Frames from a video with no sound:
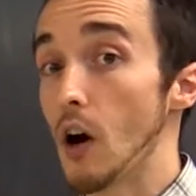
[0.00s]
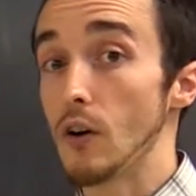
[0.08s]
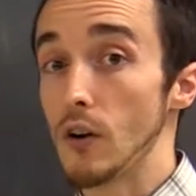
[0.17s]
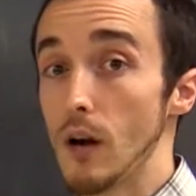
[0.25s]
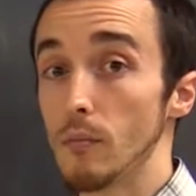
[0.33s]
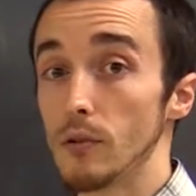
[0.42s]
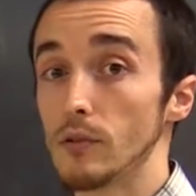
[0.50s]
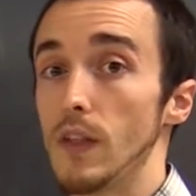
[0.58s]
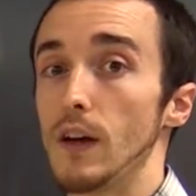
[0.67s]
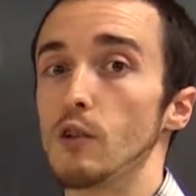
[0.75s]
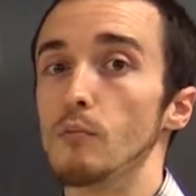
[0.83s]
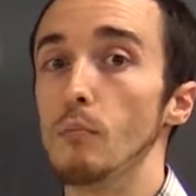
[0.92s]
are numbers
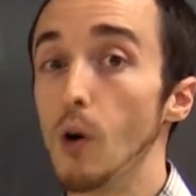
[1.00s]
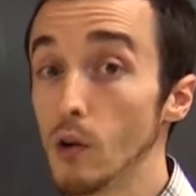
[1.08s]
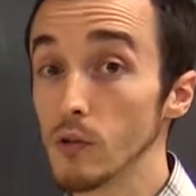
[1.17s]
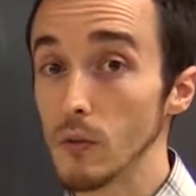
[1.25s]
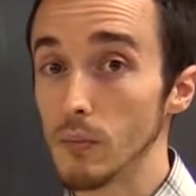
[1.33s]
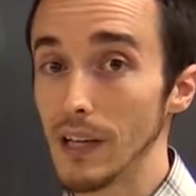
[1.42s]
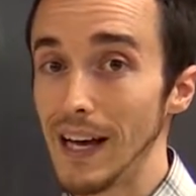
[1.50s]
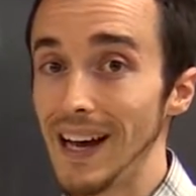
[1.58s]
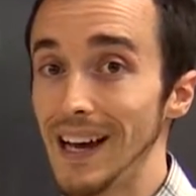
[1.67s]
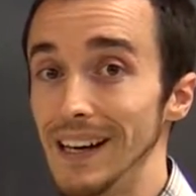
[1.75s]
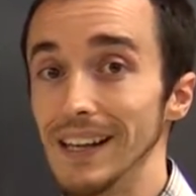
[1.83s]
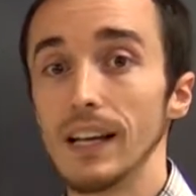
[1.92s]
that are
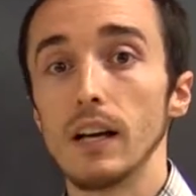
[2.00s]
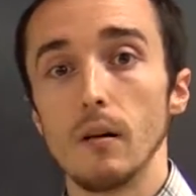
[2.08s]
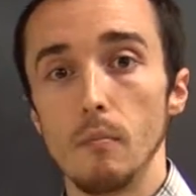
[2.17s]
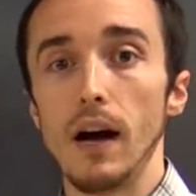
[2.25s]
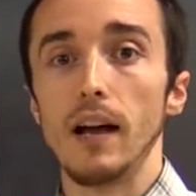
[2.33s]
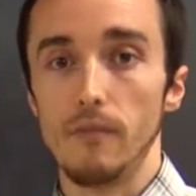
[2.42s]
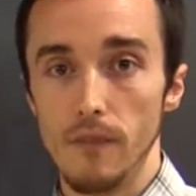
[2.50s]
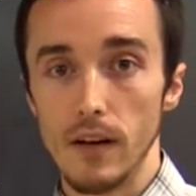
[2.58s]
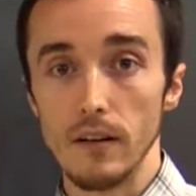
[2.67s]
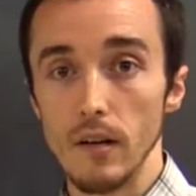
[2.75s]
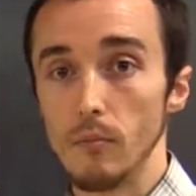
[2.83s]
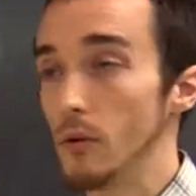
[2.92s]
multiplied by a
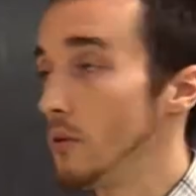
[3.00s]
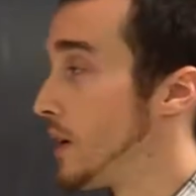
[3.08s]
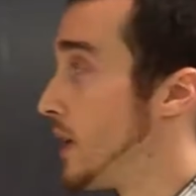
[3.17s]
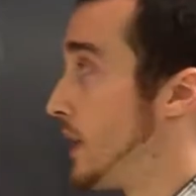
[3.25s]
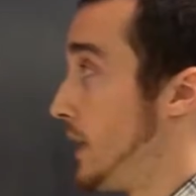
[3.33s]
variable.